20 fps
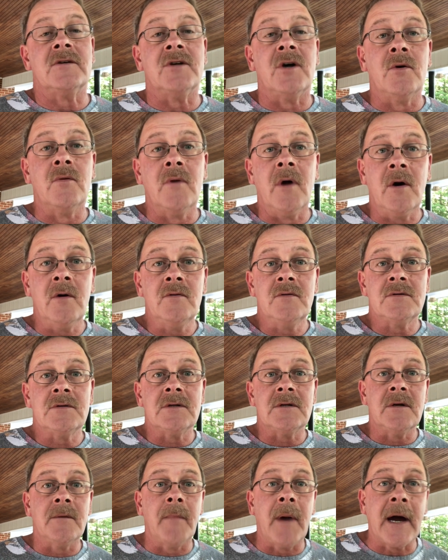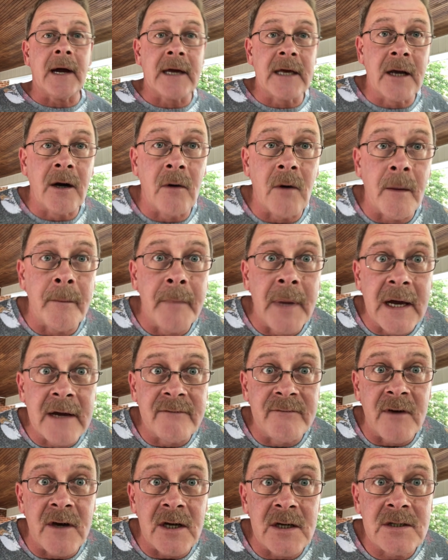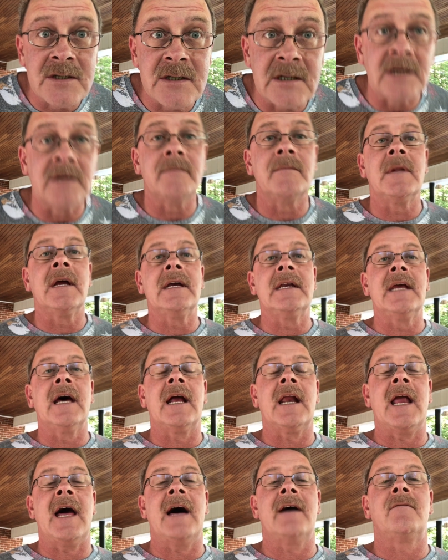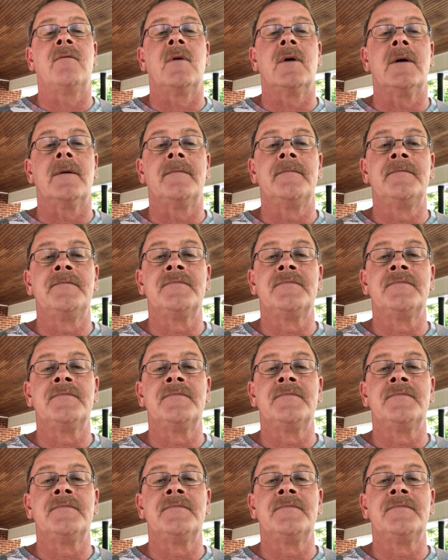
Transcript: Who knows? You might get on a big fish and need that live well.